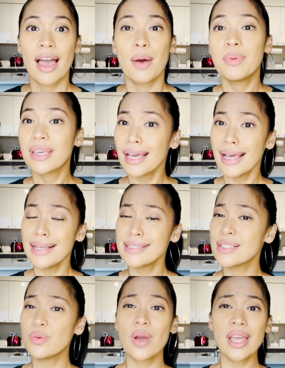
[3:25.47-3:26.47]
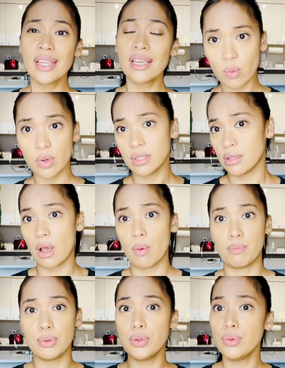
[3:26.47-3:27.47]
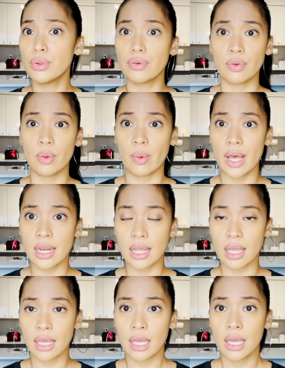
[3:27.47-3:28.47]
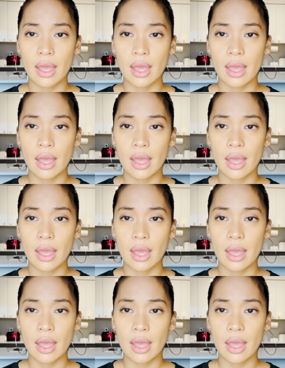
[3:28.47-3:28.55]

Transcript: Because the wedding was a beautiful wedding,